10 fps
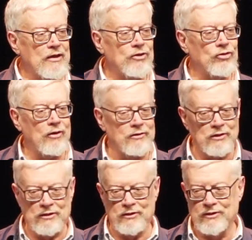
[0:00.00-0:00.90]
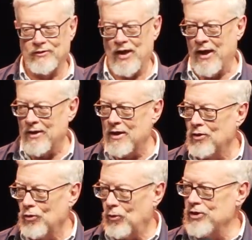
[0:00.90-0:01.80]
darkness, then,
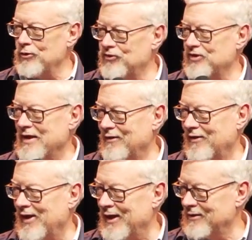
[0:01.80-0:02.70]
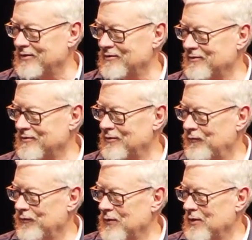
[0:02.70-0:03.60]
what you've seen in the light.
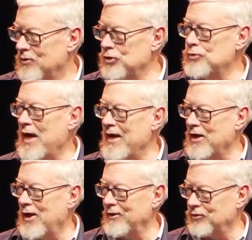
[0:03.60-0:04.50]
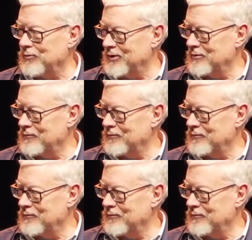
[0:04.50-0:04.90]
You hang on to it.